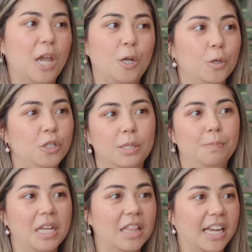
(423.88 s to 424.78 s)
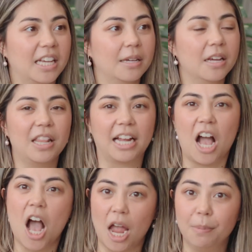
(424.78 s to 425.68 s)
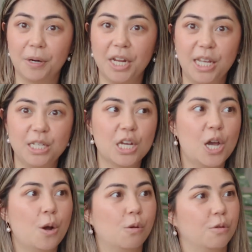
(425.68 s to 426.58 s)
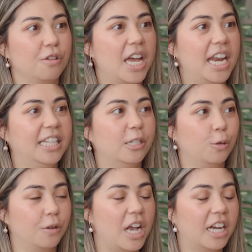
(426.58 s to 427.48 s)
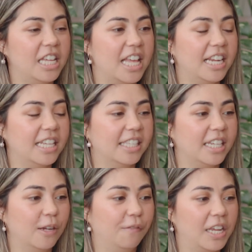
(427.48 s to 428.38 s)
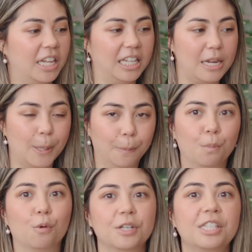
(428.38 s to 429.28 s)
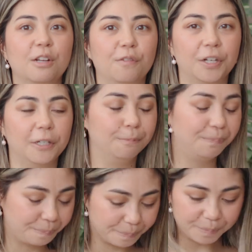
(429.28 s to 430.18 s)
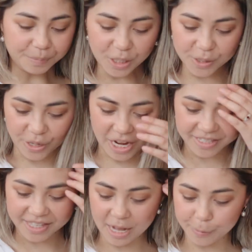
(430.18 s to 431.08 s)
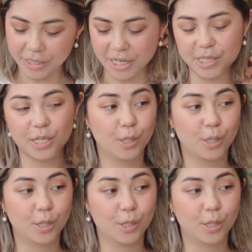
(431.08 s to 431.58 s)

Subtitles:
it could just be like a hybrid, or that it's a Dorayaki that is significantly more silver. So yes, that one is